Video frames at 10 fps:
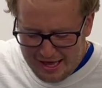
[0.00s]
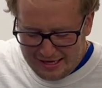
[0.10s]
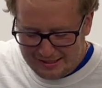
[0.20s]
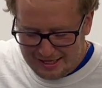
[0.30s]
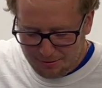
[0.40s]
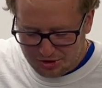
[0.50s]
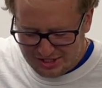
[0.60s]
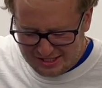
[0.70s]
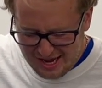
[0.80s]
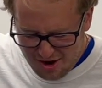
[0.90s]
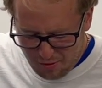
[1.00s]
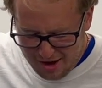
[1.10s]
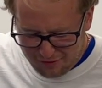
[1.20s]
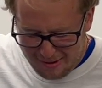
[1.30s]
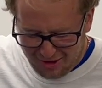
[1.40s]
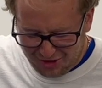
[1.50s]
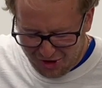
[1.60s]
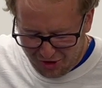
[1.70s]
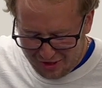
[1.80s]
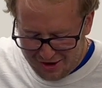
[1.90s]
he's able to stay away from
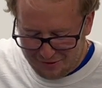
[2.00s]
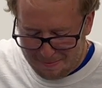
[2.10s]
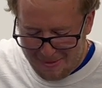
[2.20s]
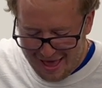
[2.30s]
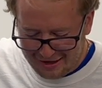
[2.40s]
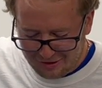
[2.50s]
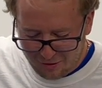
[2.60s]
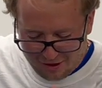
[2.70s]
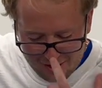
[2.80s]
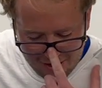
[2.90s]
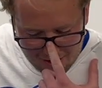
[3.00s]
alcohol and repent, Lord.